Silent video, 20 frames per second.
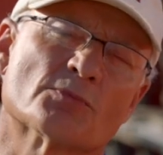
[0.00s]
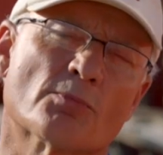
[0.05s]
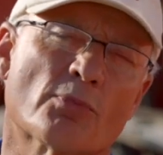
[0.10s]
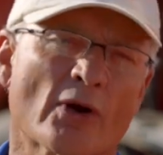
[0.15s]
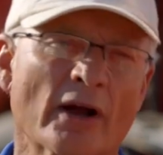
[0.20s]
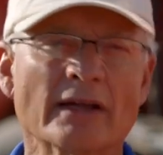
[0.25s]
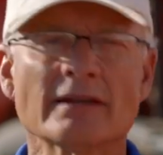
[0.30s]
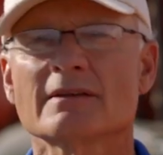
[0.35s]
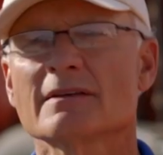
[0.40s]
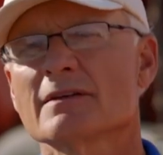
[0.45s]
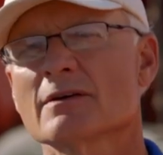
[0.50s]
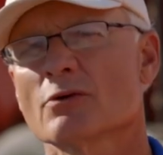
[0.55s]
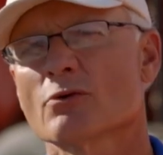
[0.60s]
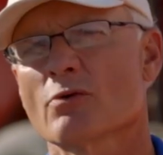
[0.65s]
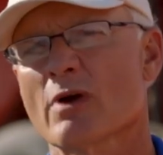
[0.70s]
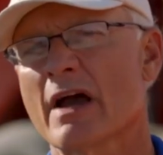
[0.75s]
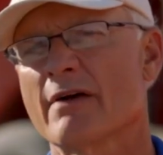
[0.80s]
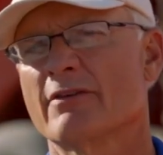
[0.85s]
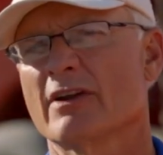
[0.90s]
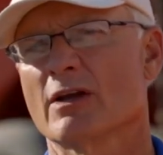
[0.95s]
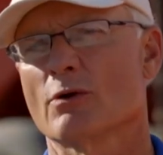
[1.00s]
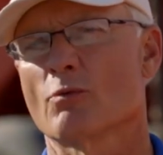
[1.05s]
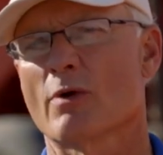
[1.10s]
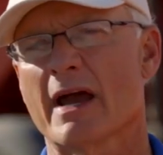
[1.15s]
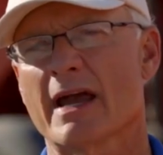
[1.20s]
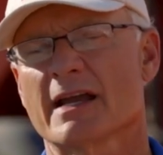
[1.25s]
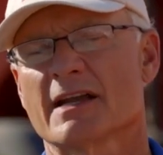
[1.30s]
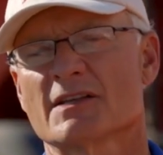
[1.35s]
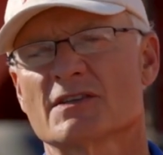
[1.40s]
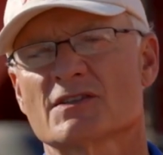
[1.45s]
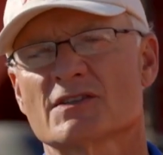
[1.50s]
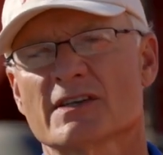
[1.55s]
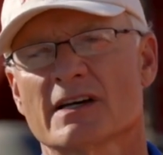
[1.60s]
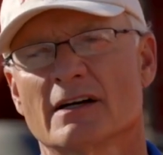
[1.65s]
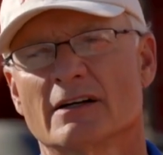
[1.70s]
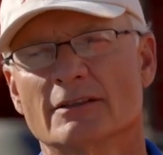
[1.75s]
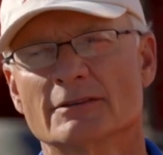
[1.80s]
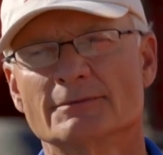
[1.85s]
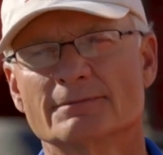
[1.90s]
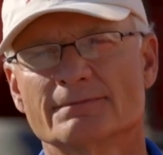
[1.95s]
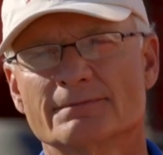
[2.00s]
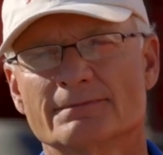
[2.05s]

Brent gravity wagons sell.